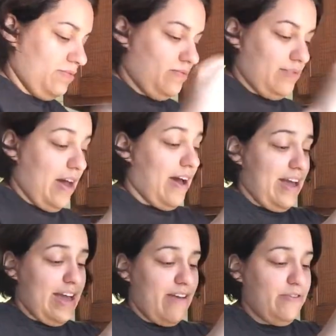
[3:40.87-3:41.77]
Now I
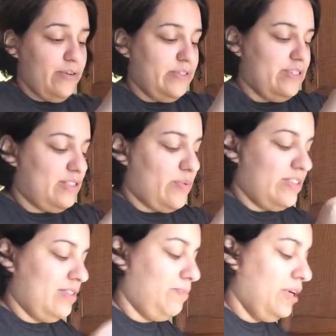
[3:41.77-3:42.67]
have used this
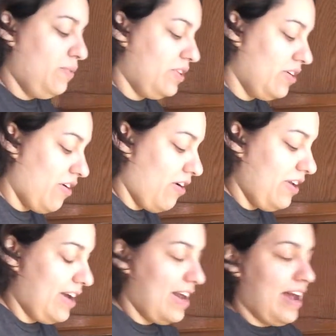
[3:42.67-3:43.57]
recipe with the
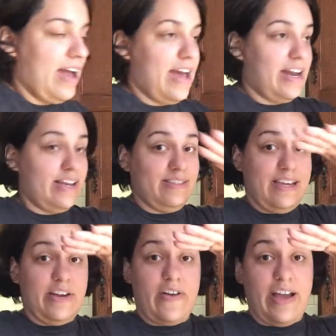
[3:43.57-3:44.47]
garlic, and I had a
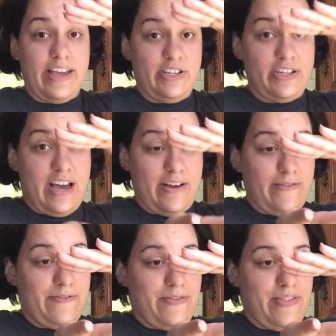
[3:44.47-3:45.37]
container, I kid you not,
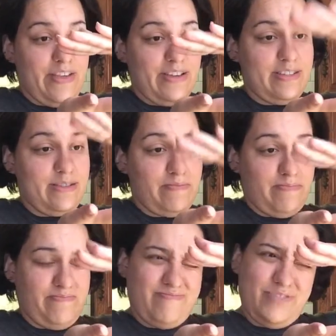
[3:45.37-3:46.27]
of this
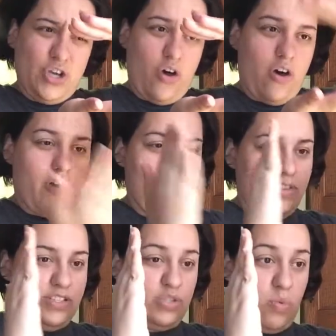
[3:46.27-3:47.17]
tall,
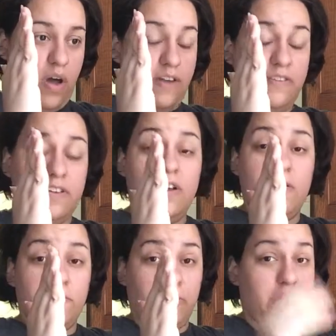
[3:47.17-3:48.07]
this wide,
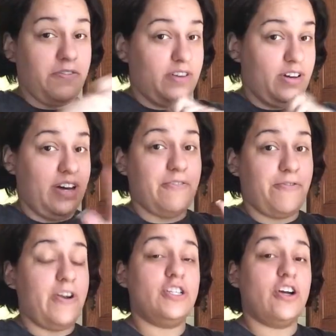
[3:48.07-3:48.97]
full of cut
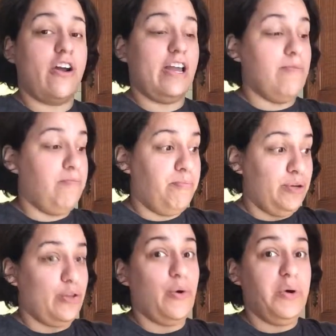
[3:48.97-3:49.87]
fresh garlic, and
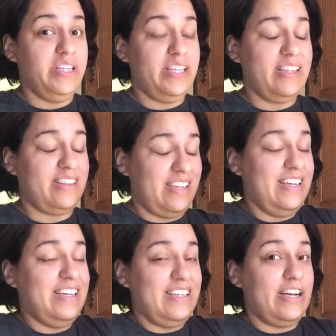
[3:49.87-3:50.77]
put the whole
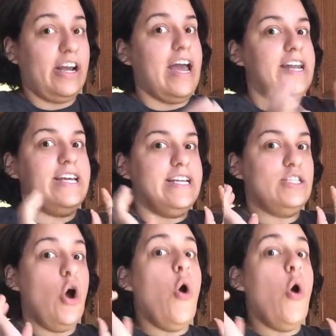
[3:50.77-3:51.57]
thing in there, and it is